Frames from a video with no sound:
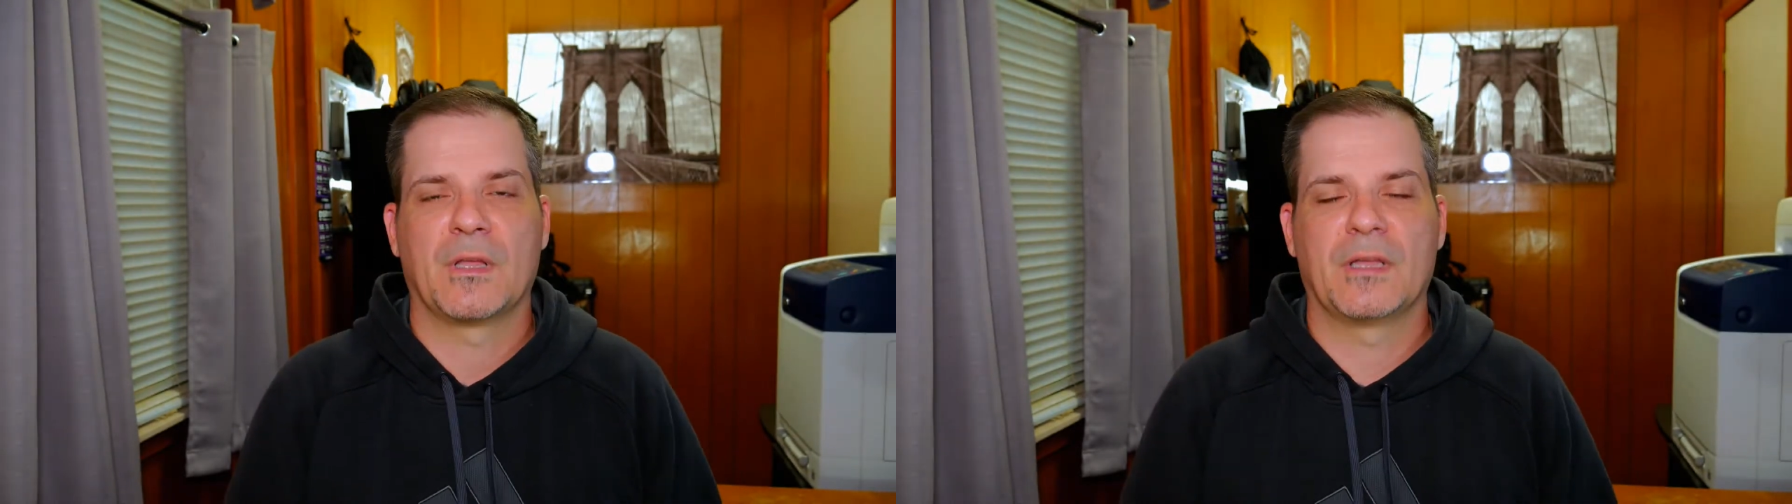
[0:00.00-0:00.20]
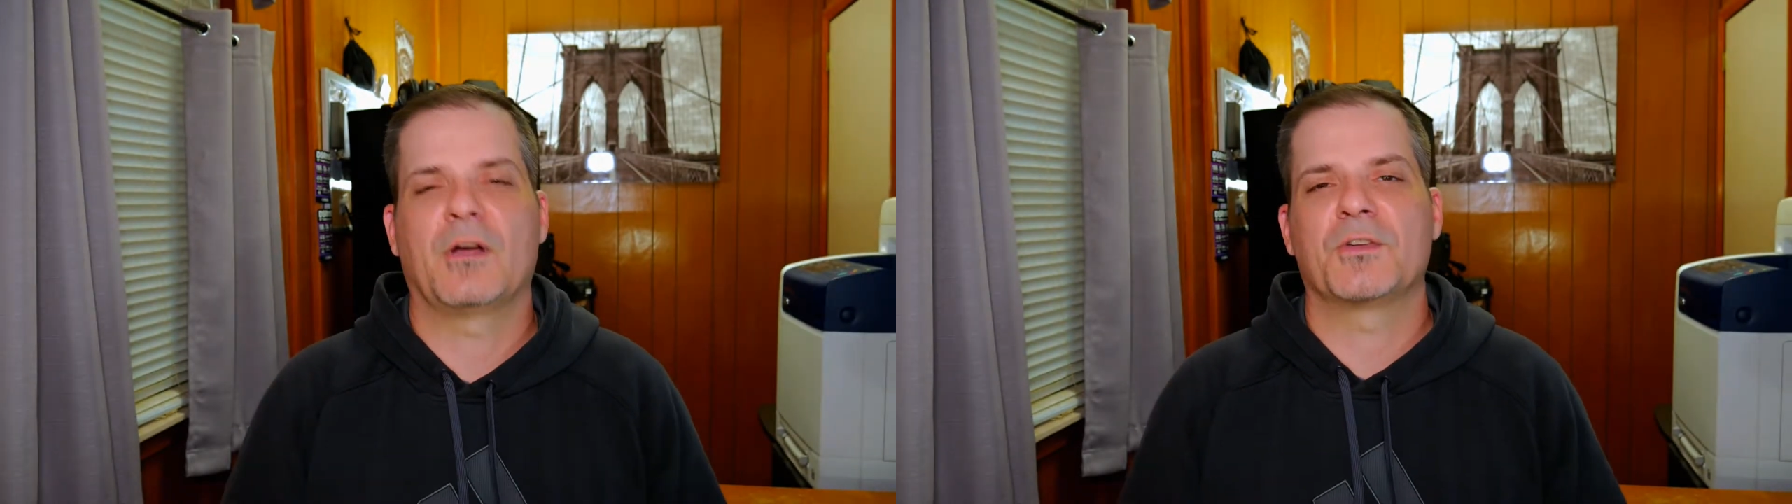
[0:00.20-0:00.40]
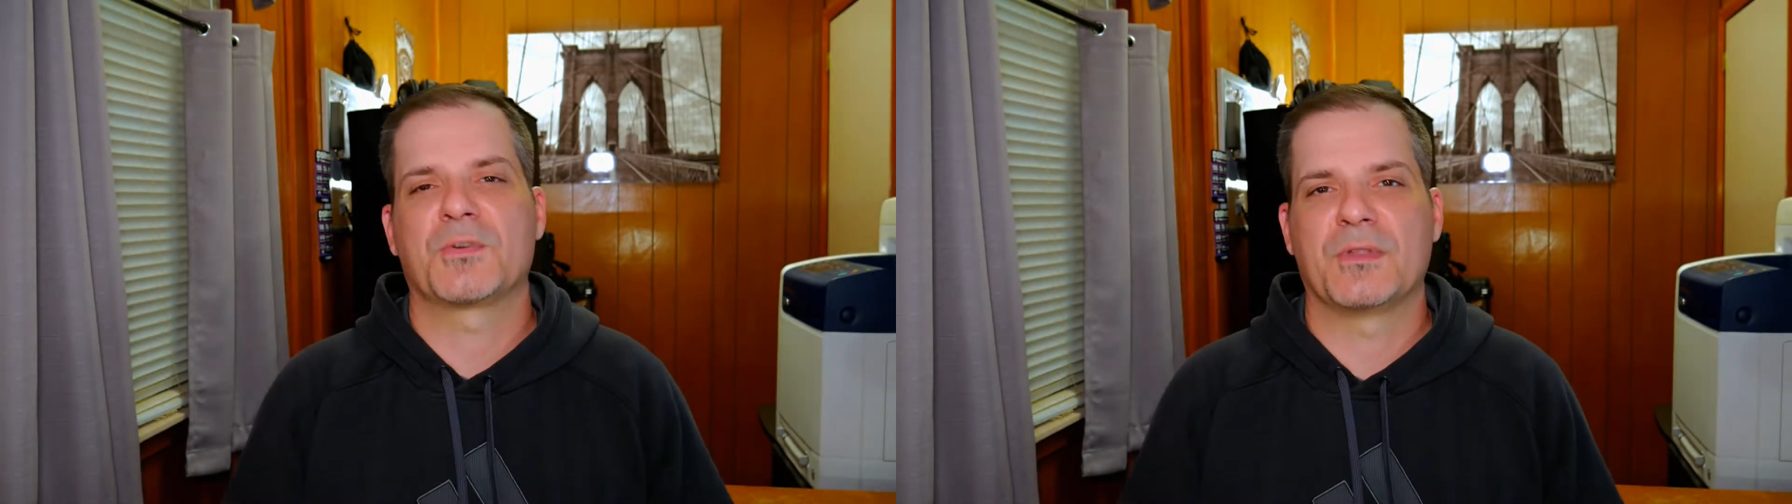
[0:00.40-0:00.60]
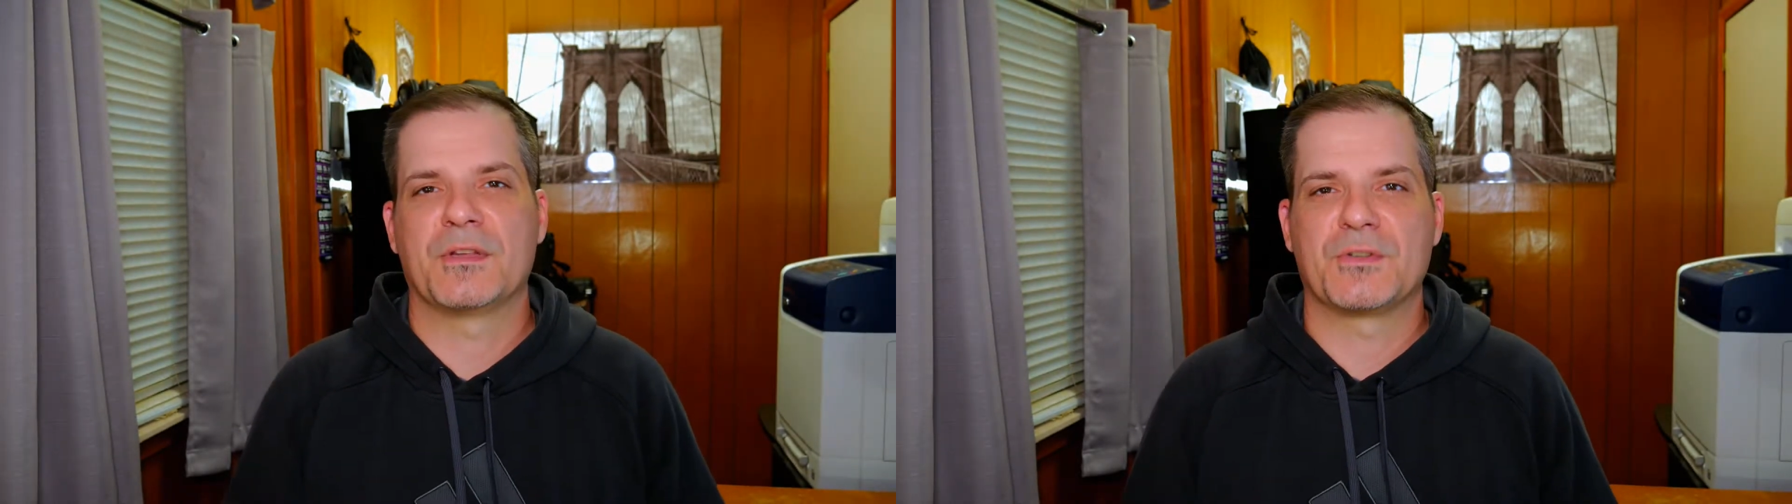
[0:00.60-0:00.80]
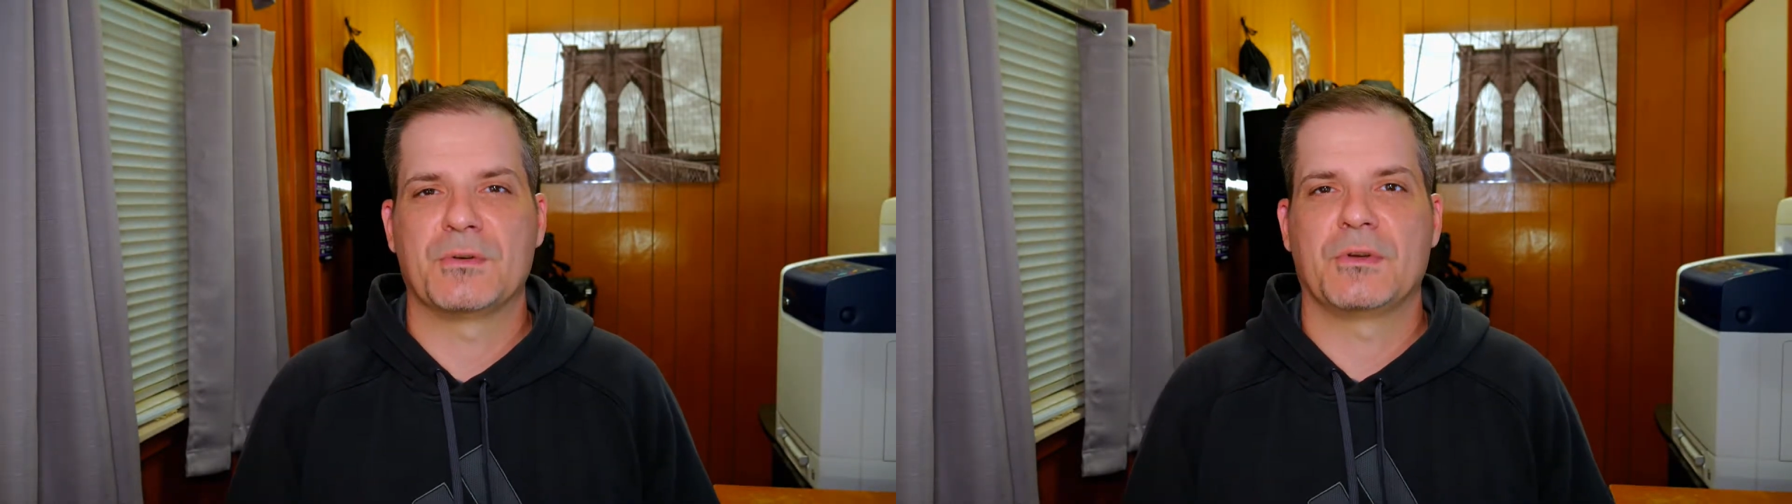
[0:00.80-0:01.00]
And also with
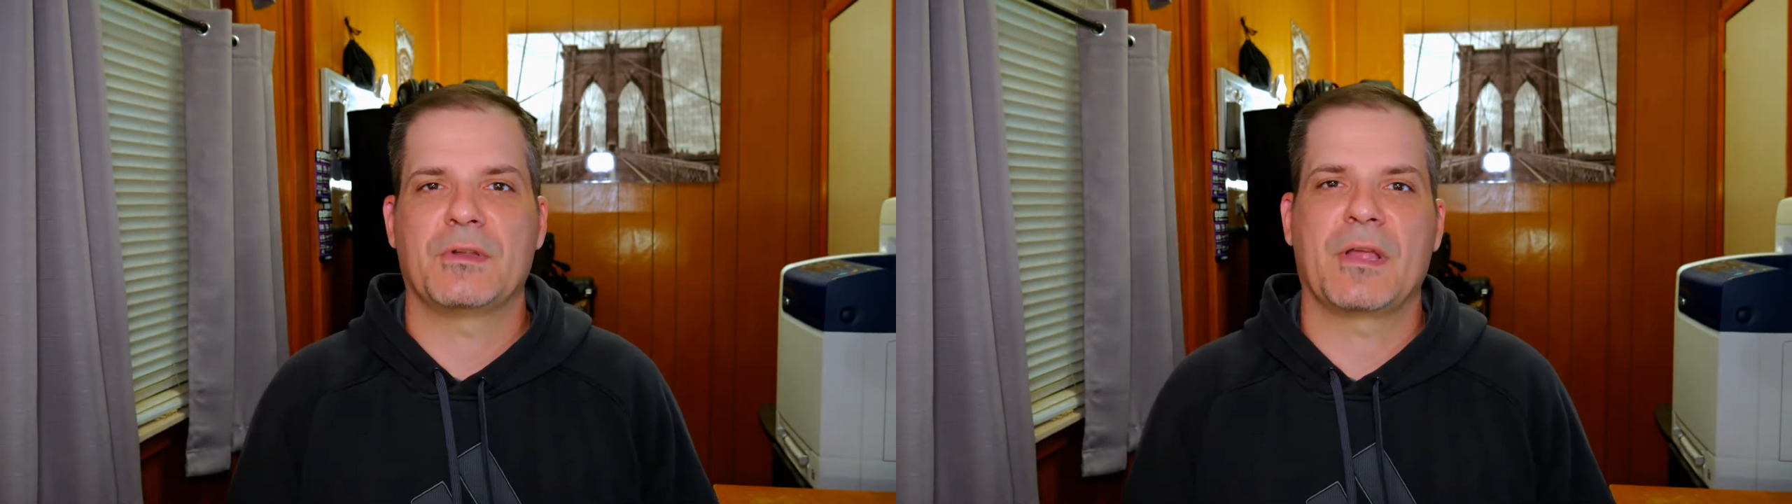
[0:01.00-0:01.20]
this unit,